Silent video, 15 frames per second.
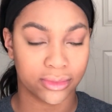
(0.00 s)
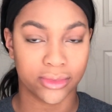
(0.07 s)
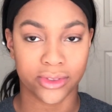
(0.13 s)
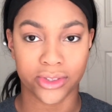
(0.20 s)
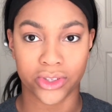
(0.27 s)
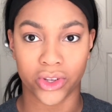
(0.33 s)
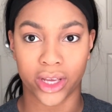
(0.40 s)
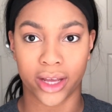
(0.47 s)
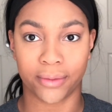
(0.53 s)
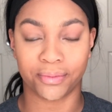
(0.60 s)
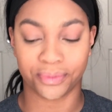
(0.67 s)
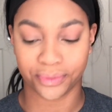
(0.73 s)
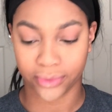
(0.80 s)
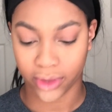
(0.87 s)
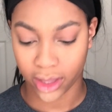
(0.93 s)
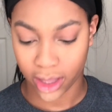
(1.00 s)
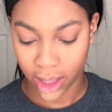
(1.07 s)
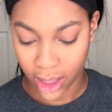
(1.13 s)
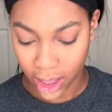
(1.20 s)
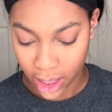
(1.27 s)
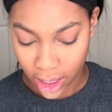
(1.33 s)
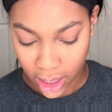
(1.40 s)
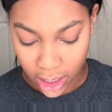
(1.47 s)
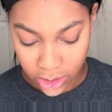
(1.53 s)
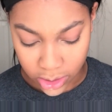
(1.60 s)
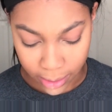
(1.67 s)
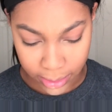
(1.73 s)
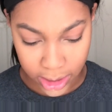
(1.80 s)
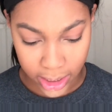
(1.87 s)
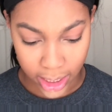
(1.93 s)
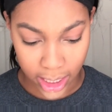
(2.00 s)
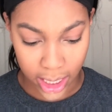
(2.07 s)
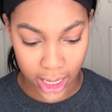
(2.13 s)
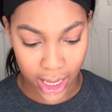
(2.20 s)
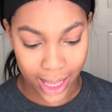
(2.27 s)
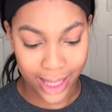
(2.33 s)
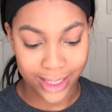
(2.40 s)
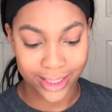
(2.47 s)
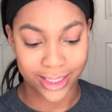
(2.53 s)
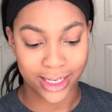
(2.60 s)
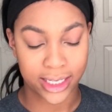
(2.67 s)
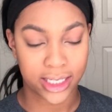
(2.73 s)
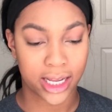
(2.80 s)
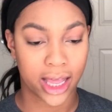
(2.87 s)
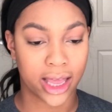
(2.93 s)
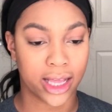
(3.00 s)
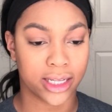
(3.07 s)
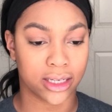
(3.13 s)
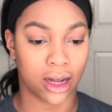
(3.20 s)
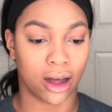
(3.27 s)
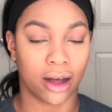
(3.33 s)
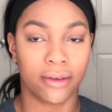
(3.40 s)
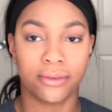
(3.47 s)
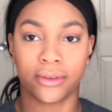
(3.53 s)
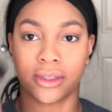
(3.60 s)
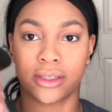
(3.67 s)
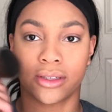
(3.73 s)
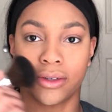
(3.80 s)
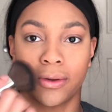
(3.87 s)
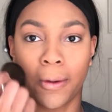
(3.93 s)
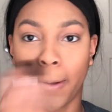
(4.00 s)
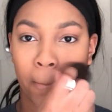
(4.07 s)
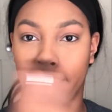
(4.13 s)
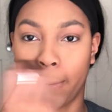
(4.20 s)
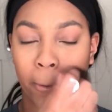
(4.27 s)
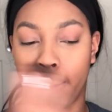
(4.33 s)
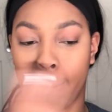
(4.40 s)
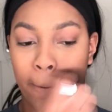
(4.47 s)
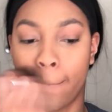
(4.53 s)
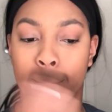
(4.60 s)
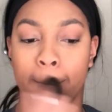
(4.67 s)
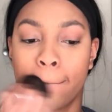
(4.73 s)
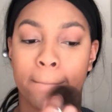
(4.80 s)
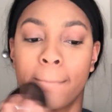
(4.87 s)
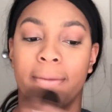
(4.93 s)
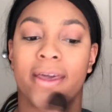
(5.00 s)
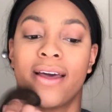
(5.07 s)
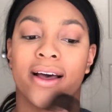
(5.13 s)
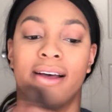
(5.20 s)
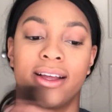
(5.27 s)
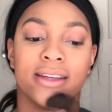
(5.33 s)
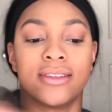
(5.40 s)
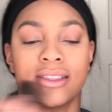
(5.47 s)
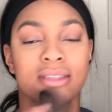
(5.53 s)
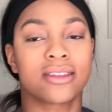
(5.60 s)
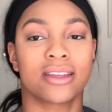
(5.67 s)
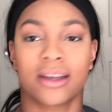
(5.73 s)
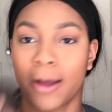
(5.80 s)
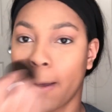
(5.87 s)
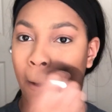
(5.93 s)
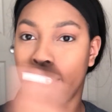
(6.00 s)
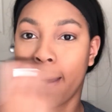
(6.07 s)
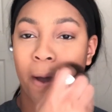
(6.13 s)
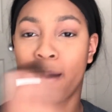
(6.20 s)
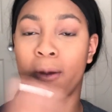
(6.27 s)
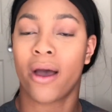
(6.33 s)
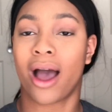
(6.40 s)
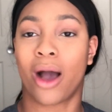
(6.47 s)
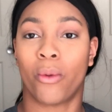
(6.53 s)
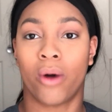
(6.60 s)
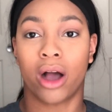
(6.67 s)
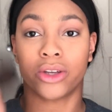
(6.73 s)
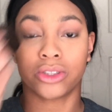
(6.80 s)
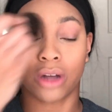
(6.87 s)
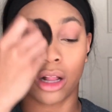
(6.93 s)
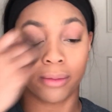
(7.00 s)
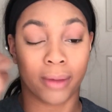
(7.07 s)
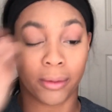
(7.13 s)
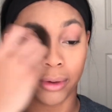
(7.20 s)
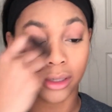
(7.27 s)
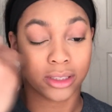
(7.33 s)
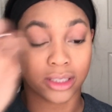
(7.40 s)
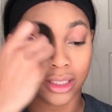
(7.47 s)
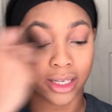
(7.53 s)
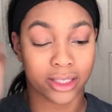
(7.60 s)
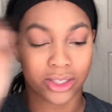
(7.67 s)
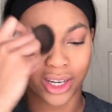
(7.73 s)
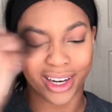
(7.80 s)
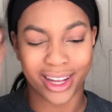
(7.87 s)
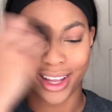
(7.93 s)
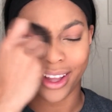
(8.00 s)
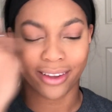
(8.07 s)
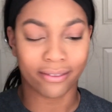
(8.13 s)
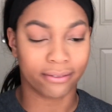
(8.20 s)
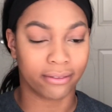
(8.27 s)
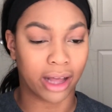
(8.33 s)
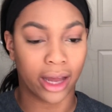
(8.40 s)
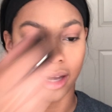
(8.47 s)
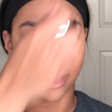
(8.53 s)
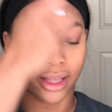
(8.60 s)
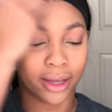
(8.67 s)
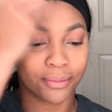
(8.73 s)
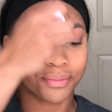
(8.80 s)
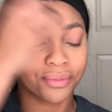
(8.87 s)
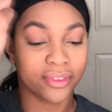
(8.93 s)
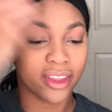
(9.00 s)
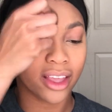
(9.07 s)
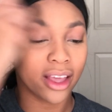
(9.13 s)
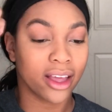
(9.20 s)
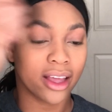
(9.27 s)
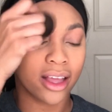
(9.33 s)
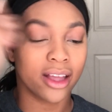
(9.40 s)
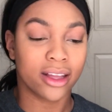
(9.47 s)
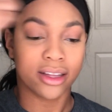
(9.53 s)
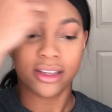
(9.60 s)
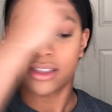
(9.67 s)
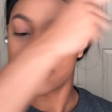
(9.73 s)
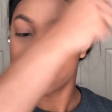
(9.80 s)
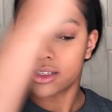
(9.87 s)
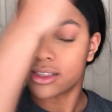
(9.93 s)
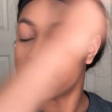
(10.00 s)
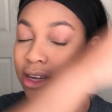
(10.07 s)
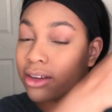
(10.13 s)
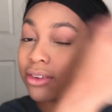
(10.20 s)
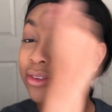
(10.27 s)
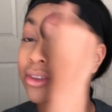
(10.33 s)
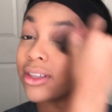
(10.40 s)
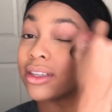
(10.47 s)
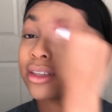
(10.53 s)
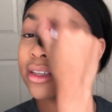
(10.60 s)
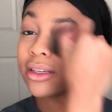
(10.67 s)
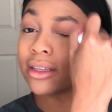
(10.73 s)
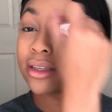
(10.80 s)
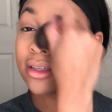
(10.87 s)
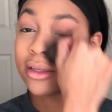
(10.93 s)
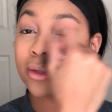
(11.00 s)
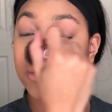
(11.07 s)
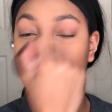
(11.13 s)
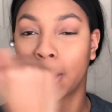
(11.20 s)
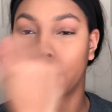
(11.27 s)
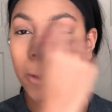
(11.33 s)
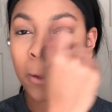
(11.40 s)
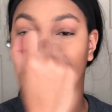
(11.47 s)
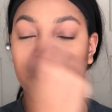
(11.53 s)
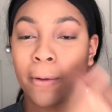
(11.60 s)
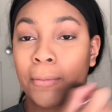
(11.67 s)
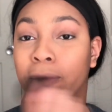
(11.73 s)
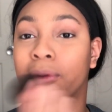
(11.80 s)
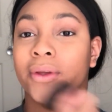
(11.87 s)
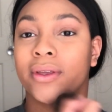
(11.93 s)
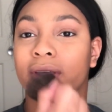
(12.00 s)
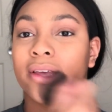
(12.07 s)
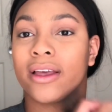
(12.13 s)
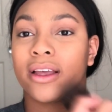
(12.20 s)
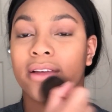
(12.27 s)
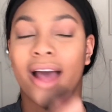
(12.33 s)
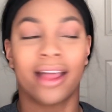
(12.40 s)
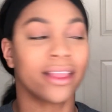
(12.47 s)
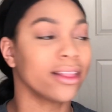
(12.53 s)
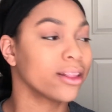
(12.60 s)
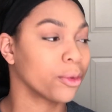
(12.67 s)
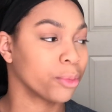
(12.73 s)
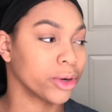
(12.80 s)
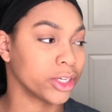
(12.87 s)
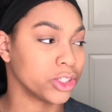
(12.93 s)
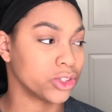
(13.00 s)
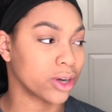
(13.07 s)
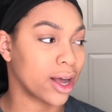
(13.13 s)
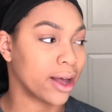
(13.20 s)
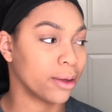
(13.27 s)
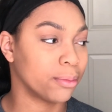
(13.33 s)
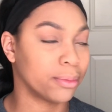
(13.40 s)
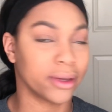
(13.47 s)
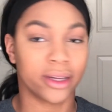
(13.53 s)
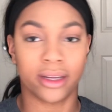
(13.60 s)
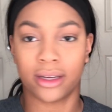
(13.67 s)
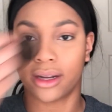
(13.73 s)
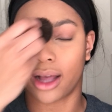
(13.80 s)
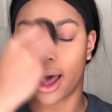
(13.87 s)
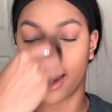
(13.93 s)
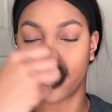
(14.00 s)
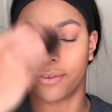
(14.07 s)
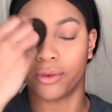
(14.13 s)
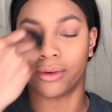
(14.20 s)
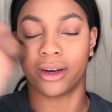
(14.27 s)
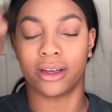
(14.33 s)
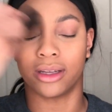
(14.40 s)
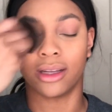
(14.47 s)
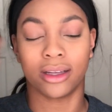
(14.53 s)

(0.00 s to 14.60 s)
So yeah. So I'm just gonna dust this off with this little kabuki because I washed all of my brushes yesterday, finally. So the kabuki, I think they're pretty dry, but I don't even want to